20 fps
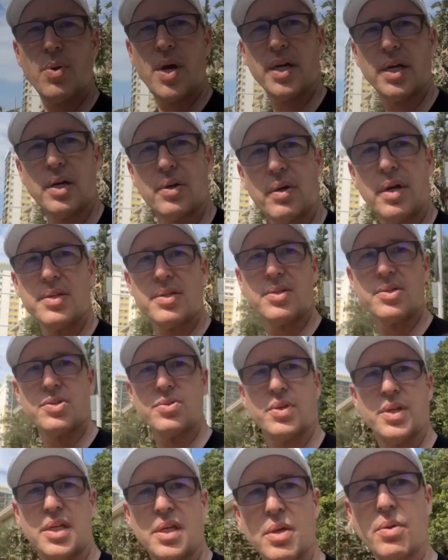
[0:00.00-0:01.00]
walk across the
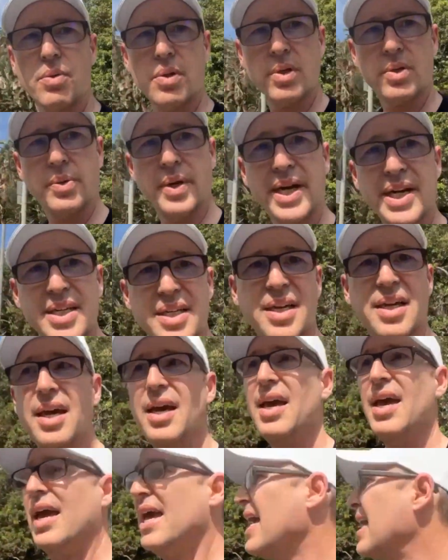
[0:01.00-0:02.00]
street here real quick
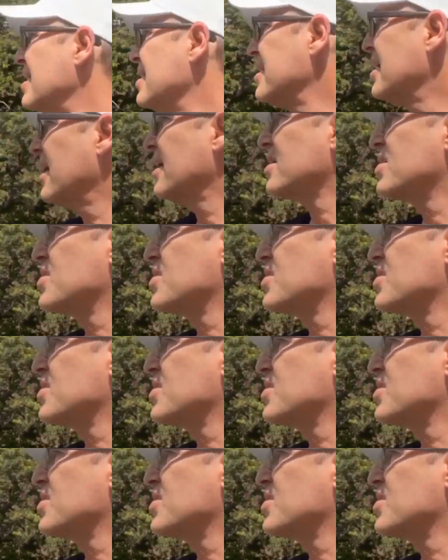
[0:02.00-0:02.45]
and uh,